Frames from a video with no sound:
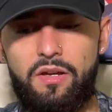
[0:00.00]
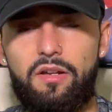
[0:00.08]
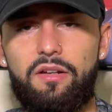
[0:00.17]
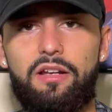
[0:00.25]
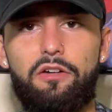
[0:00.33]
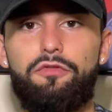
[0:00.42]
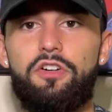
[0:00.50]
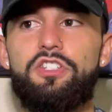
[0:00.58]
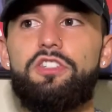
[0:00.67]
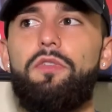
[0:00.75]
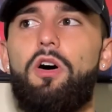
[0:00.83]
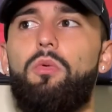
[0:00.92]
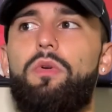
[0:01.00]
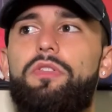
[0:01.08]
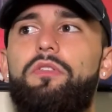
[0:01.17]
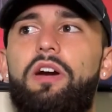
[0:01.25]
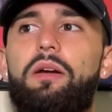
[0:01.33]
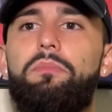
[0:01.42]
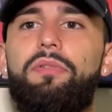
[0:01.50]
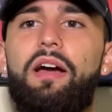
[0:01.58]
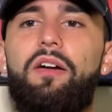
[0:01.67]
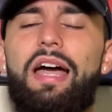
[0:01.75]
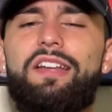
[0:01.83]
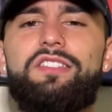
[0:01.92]
Now, first of all, with Greg
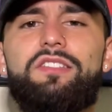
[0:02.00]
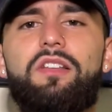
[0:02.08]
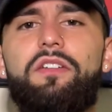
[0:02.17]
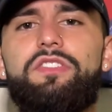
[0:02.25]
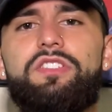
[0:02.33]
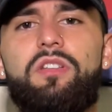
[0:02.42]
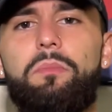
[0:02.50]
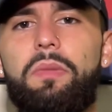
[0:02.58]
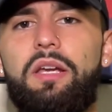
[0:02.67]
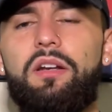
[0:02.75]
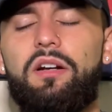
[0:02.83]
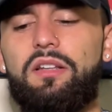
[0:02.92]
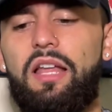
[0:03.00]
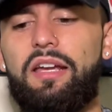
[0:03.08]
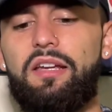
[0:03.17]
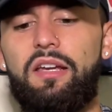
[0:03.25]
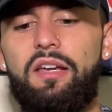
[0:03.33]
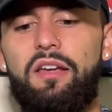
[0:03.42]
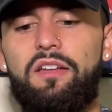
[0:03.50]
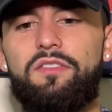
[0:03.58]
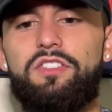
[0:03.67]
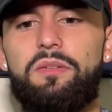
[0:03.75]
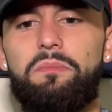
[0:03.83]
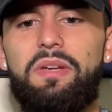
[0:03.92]
Brown, I just love his demeanor.
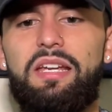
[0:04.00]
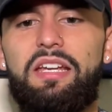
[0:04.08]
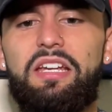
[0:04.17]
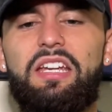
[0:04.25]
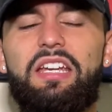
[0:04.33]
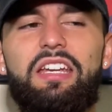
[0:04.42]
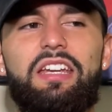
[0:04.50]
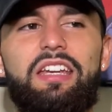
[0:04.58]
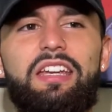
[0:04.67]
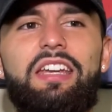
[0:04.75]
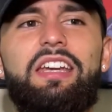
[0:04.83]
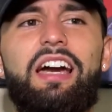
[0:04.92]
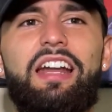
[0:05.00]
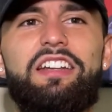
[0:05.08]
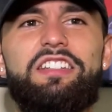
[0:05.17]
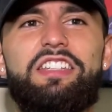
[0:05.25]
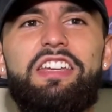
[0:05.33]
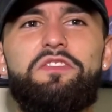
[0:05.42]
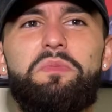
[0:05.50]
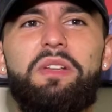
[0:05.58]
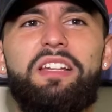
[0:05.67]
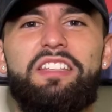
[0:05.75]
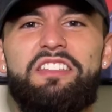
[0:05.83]
To me, he kind of just gives me this